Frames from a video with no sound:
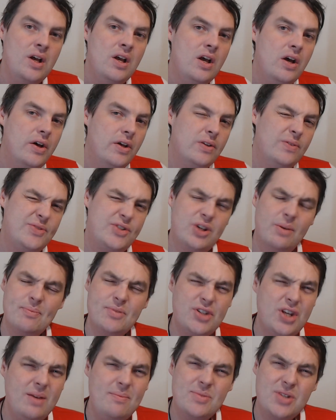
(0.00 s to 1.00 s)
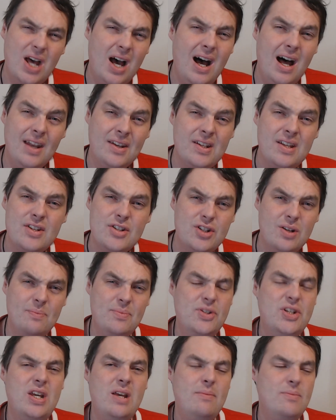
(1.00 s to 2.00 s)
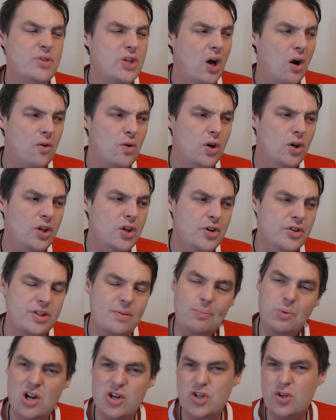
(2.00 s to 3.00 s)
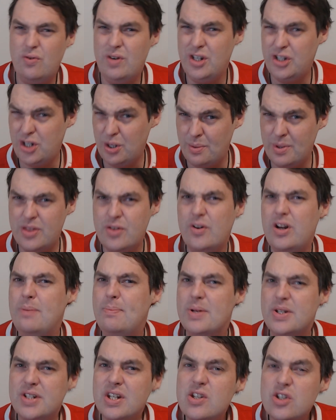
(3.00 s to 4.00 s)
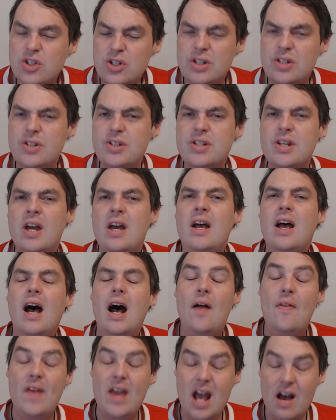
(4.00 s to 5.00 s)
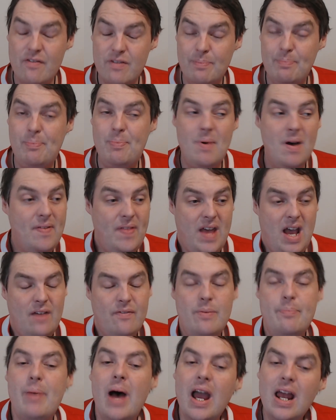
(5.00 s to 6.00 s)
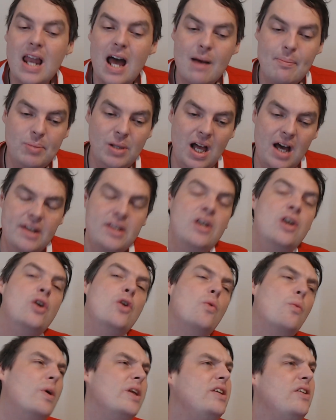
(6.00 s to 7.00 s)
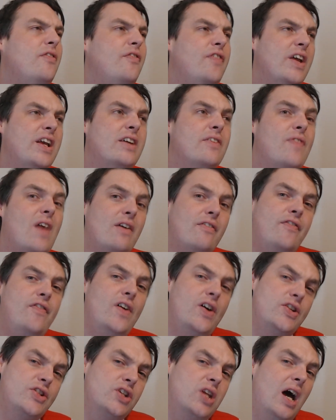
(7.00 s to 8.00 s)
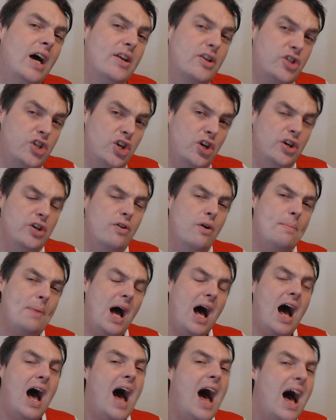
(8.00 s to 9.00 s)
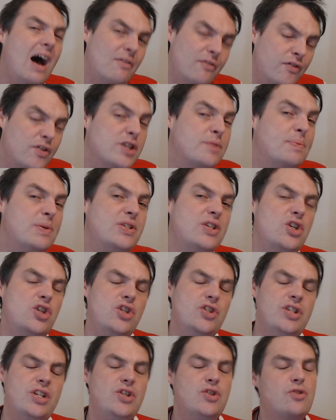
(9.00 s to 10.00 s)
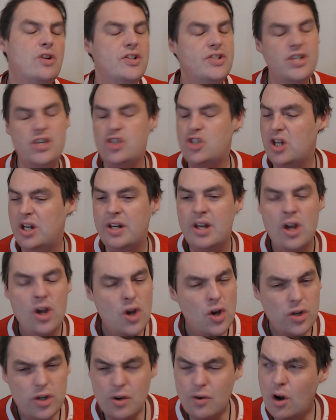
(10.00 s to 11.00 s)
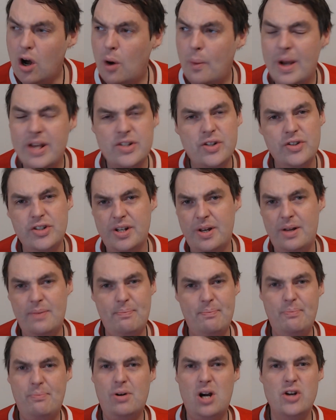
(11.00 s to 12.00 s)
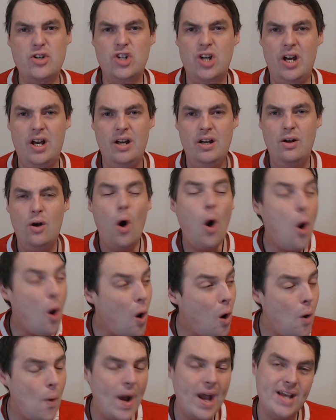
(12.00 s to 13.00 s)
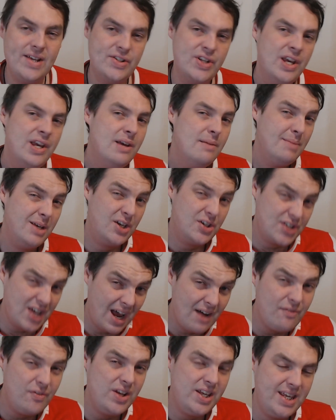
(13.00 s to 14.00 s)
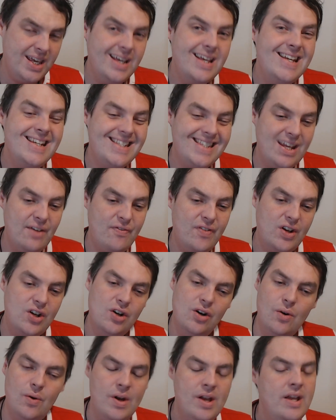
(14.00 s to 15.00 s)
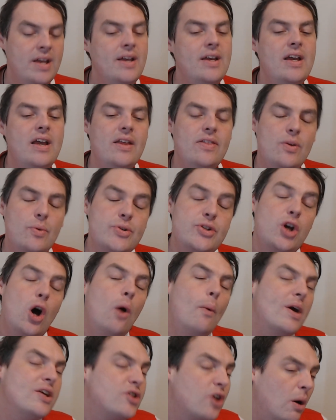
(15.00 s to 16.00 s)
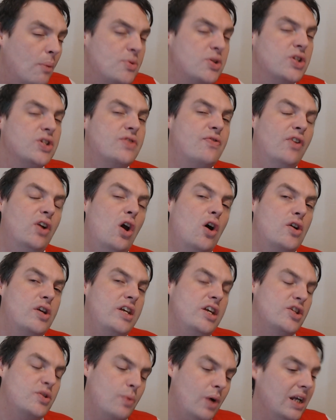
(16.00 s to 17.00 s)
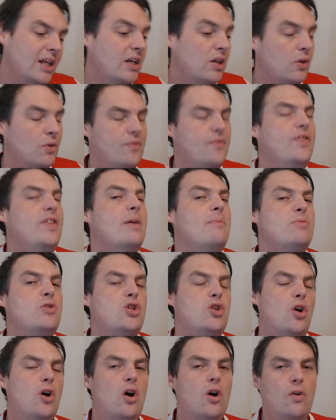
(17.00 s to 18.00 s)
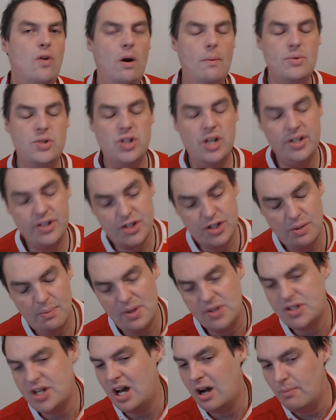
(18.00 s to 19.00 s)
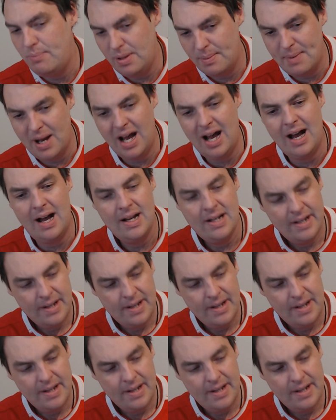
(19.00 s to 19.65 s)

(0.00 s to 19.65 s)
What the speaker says: Some teams aren't. Some teams are only under pressure in 2 or 3 positions, and they have a bailout plan. When you think of that first slide I show you about our average positions in transition, you're always under pressure. Always. Because every kick is difficult. There was always options for Lockie as well. He looked for them shorter options. Someone to help him out.